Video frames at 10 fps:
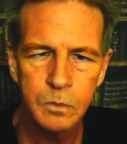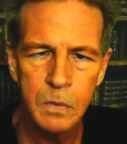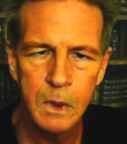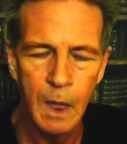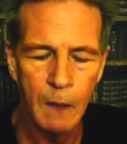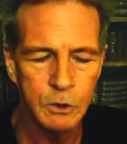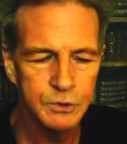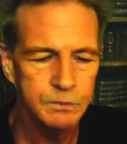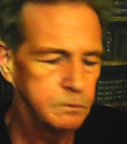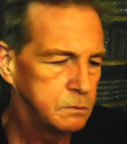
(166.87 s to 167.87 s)
That was
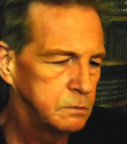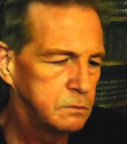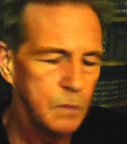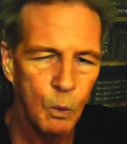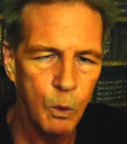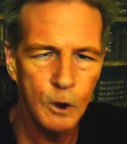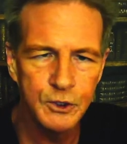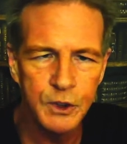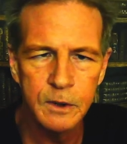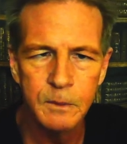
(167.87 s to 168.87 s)

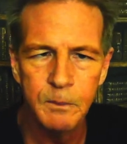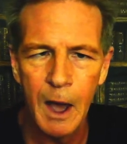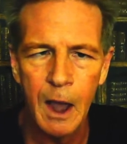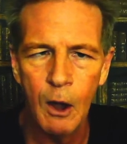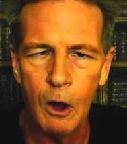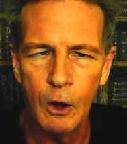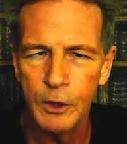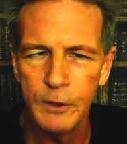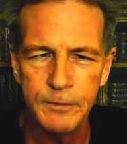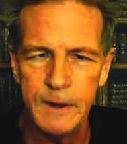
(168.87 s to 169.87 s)
worsened by all
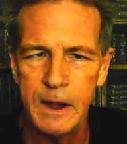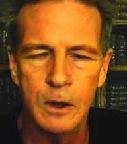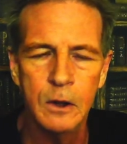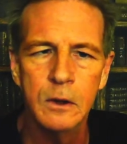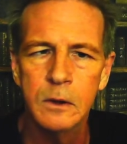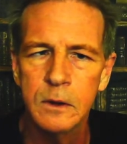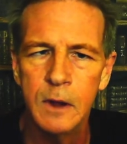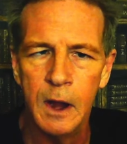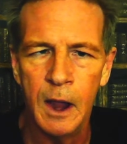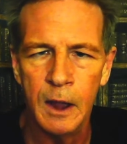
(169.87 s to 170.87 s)
the fear
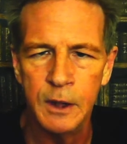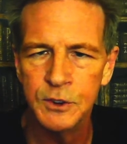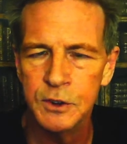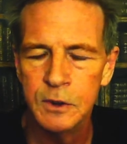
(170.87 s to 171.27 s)
and